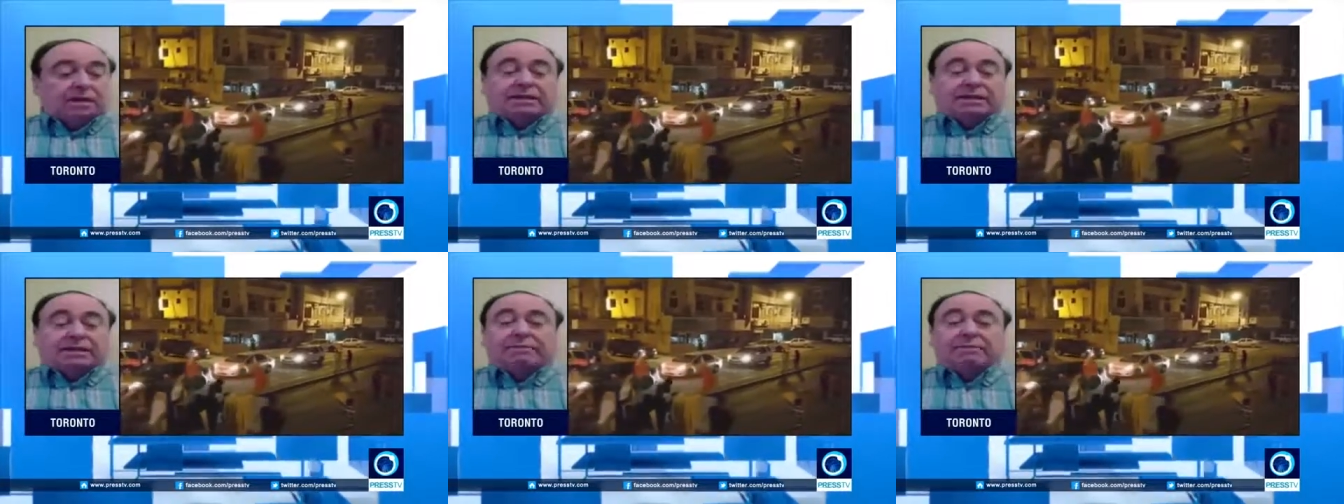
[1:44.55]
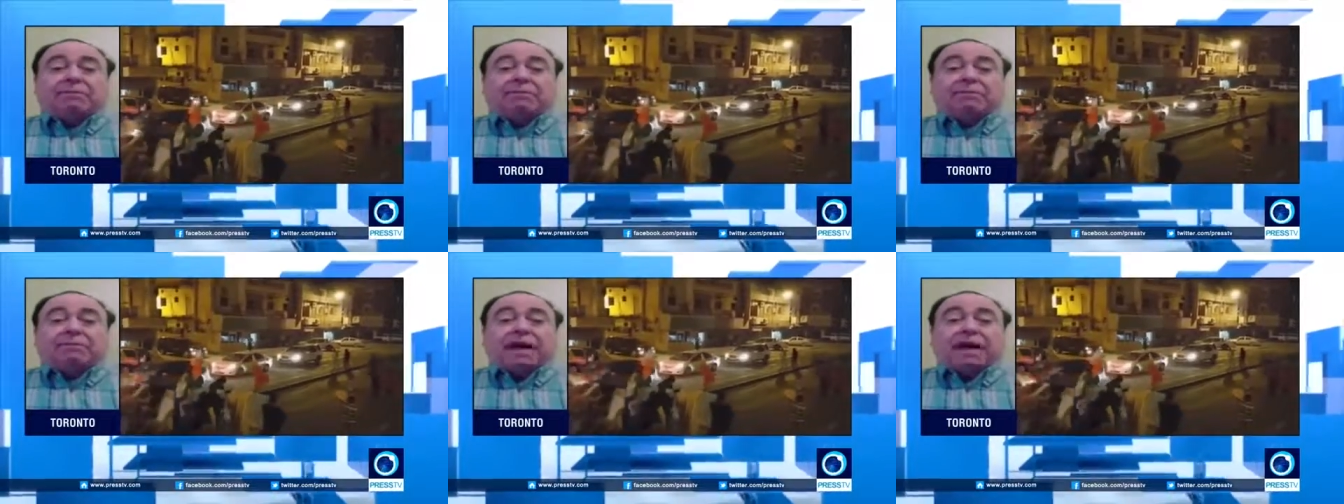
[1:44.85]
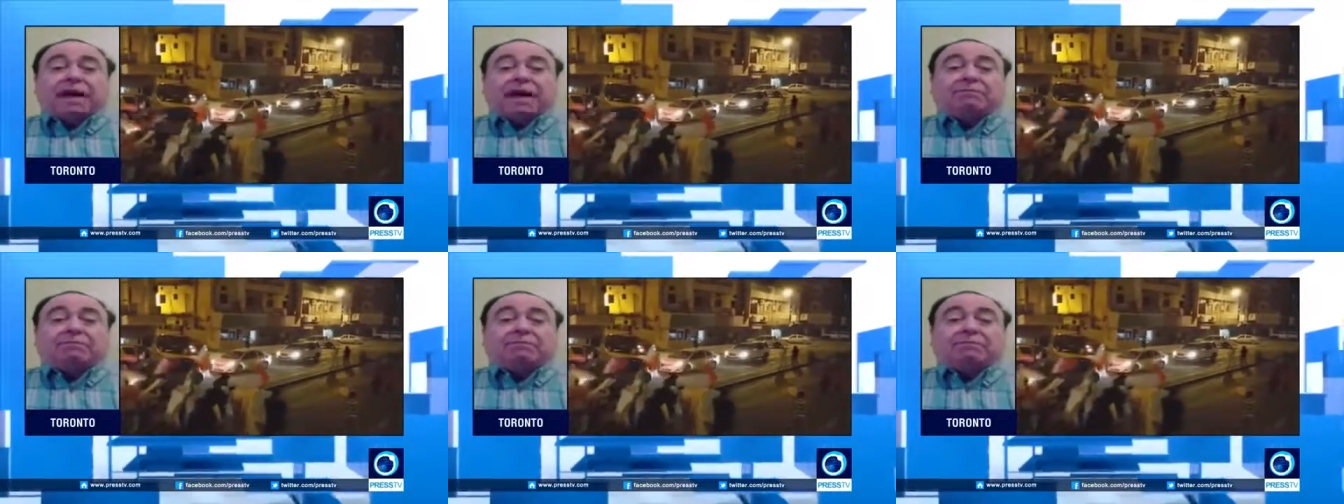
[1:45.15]
Same thing with
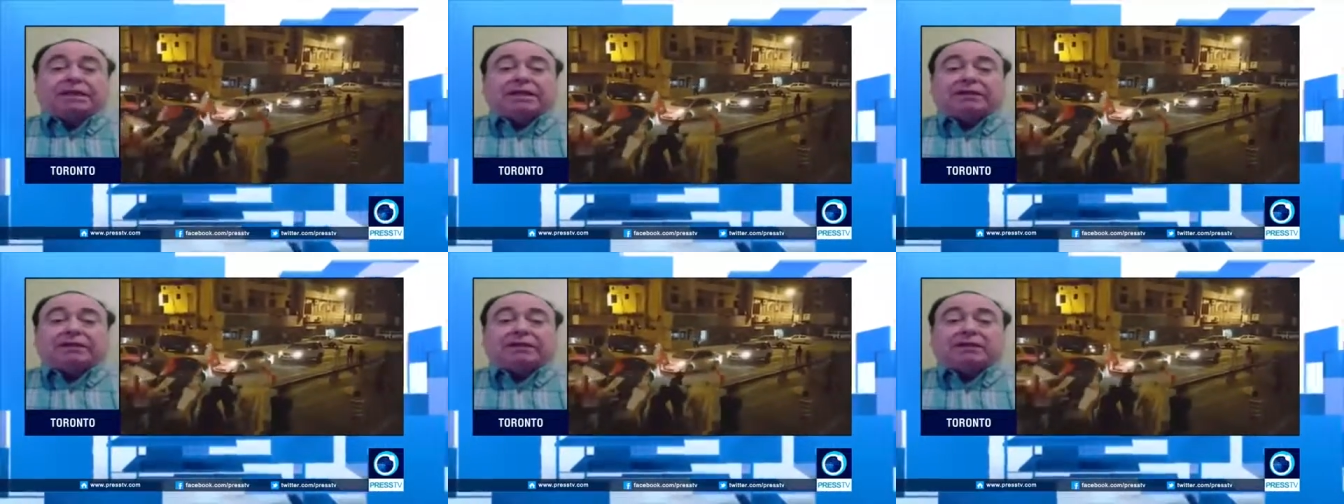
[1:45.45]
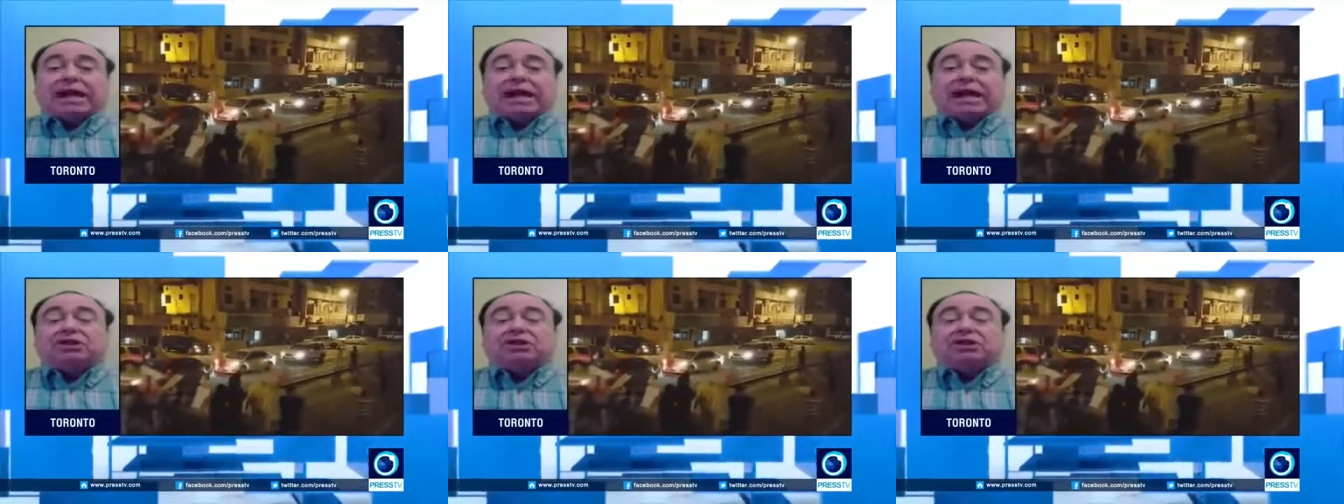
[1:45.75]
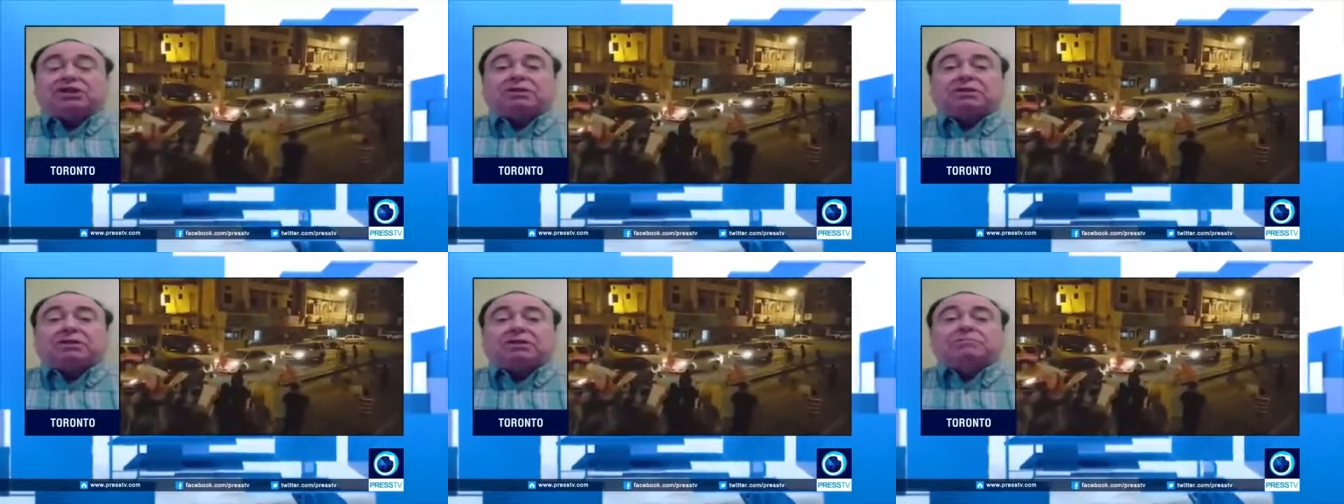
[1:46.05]
Amnesty
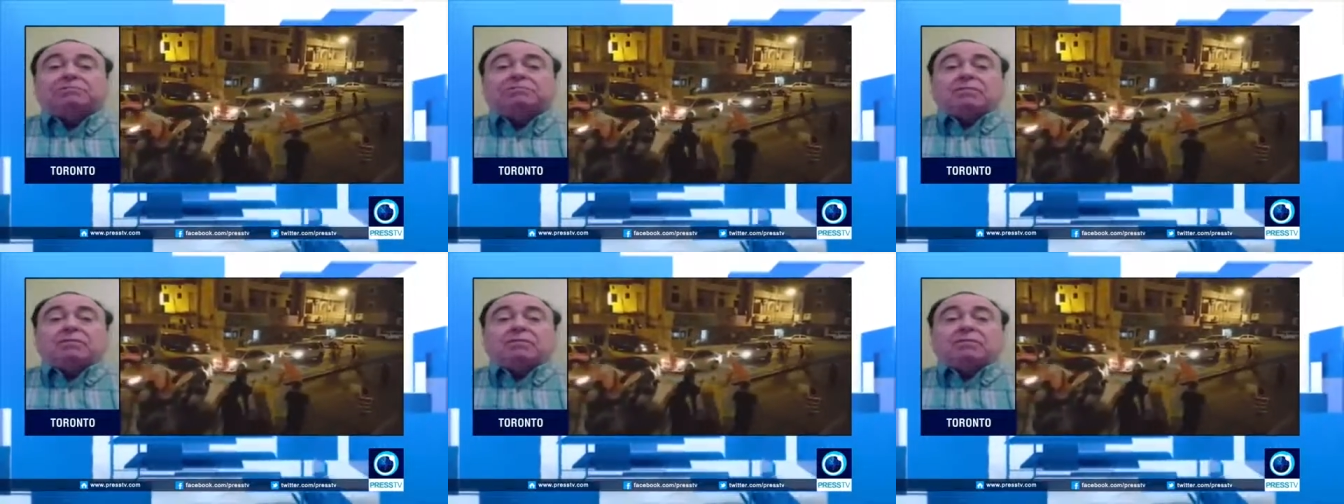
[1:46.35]
International.